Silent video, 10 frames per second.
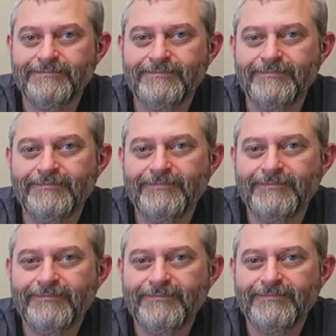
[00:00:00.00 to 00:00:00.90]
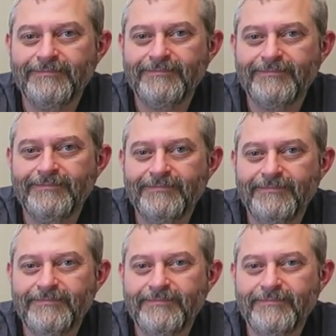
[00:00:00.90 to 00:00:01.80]

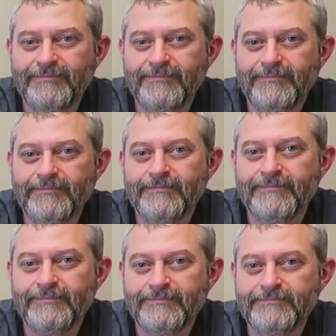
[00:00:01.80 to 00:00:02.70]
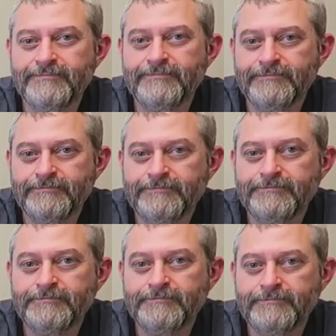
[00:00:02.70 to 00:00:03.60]

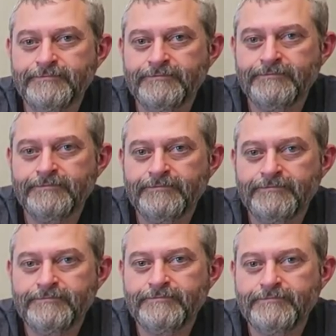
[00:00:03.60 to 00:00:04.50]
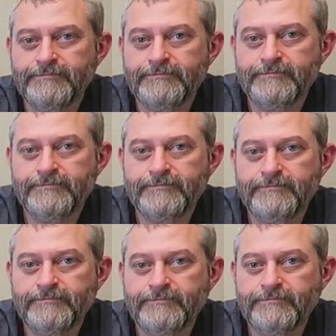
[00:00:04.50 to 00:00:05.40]

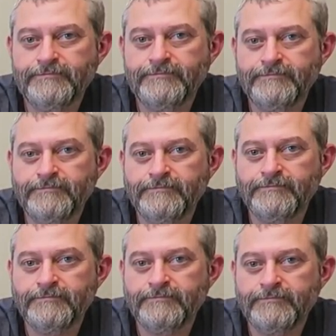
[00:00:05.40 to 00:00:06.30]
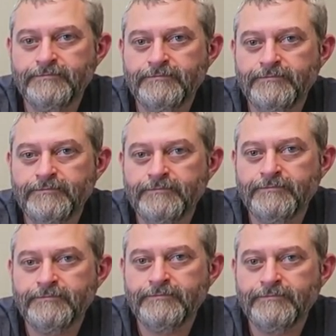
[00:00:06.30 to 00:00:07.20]
This person isn't speaking.